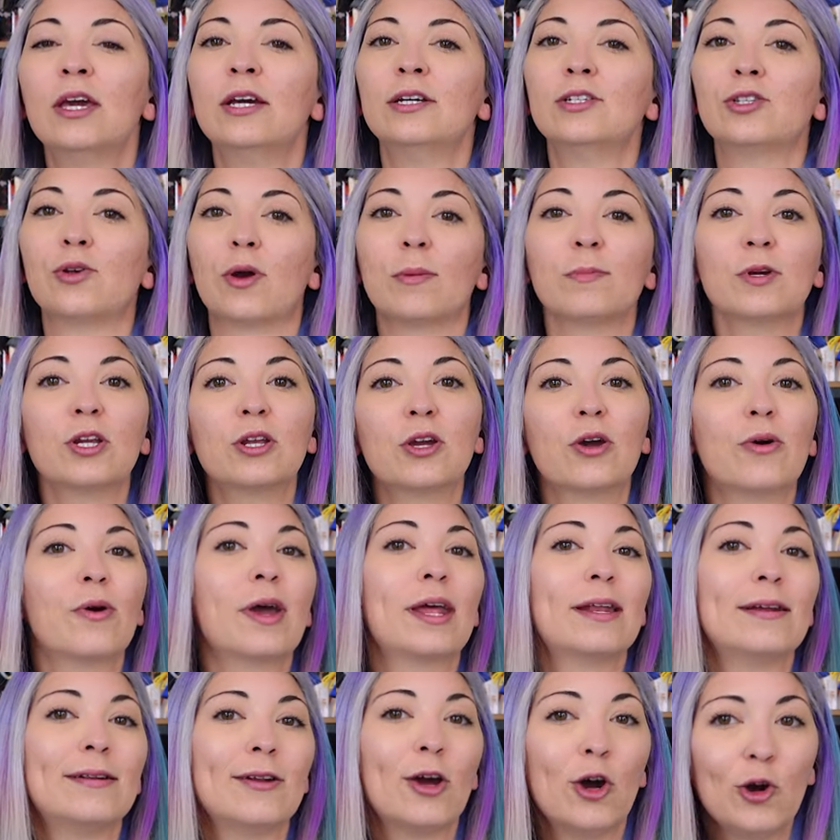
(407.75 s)
So I'm going to go
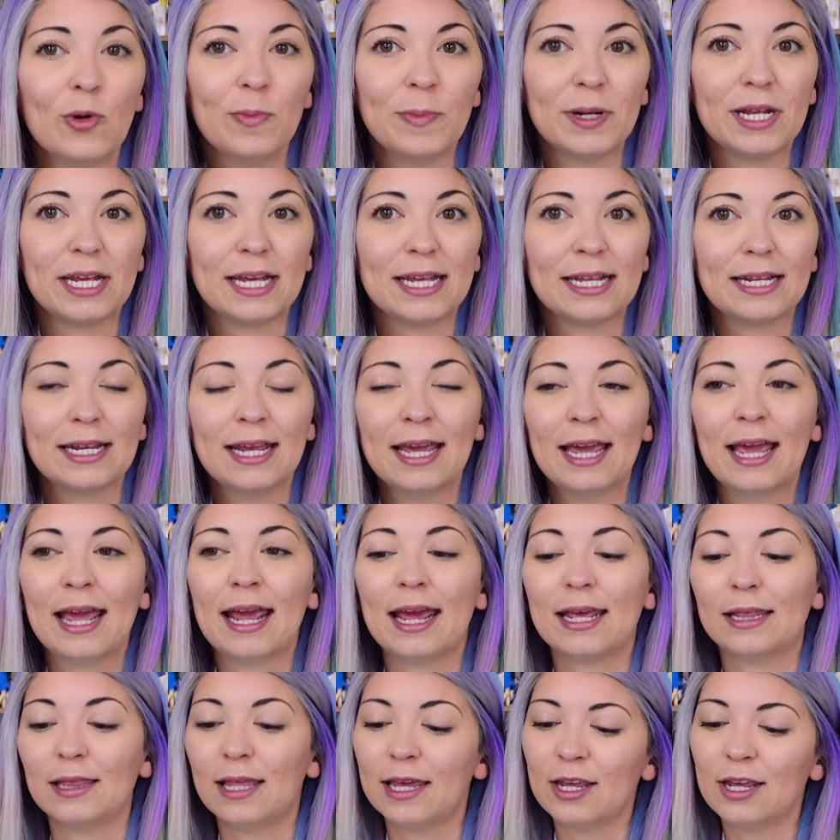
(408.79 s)
ahead and open it and